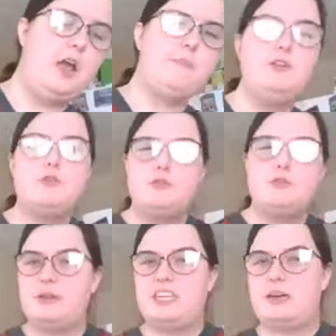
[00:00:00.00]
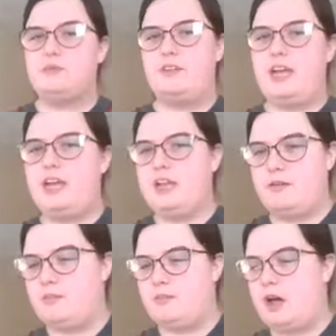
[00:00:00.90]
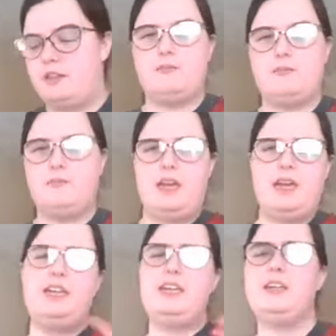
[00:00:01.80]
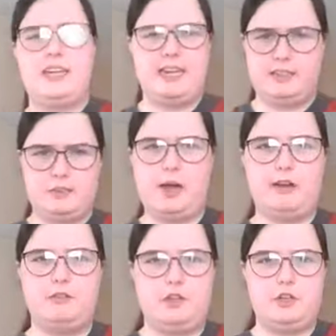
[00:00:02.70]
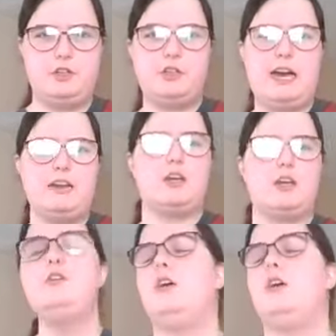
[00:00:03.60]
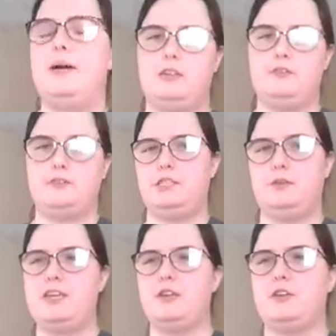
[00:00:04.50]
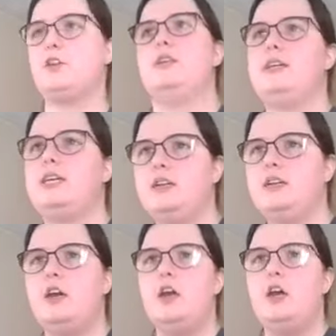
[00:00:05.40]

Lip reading: but you can also adapt for any other cakes as well. You know, you could add cocoa powder for it to be a chocolate cake.